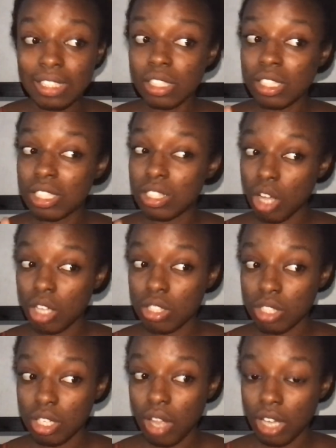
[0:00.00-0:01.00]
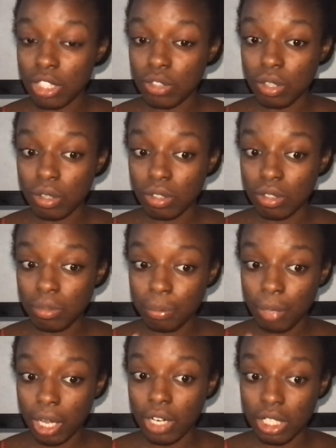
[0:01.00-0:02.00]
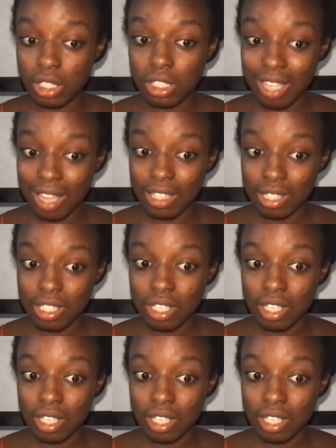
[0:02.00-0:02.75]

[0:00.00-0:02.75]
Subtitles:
Didn't talk to the actual parents yet.